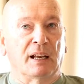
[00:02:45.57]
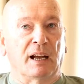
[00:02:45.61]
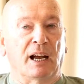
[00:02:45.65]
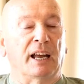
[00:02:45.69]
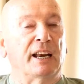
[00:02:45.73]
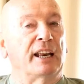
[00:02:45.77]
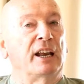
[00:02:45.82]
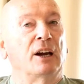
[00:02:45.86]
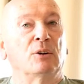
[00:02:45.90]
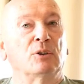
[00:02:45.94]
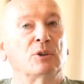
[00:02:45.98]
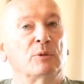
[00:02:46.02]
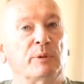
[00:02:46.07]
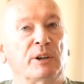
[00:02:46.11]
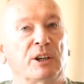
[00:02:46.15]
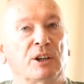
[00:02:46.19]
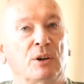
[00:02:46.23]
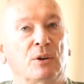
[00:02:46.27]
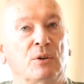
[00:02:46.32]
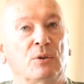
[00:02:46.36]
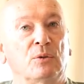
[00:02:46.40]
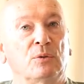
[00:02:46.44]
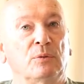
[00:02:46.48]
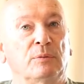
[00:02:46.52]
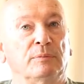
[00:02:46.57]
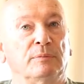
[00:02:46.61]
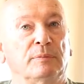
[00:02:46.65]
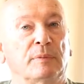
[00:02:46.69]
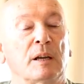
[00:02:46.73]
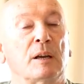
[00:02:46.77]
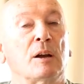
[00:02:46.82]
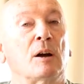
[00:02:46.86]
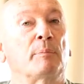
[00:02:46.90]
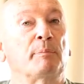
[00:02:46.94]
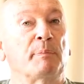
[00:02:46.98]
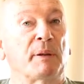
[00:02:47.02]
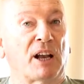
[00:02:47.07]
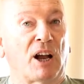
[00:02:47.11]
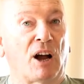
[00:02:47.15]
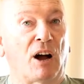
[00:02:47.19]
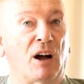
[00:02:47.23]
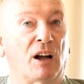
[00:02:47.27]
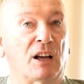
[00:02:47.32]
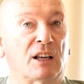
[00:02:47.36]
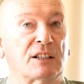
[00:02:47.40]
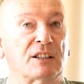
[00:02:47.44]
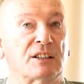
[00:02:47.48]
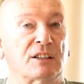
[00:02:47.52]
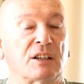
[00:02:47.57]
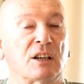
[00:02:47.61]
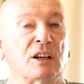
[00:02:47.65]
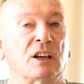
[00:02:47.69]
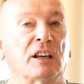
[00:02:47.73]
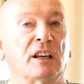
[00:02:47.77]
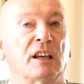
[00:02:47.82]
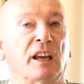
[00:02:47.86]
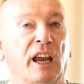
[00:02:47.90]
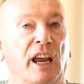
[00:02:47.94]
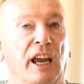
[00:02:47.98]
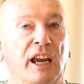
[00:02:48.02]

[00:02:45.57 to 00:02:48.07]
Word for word: And how do we know? Because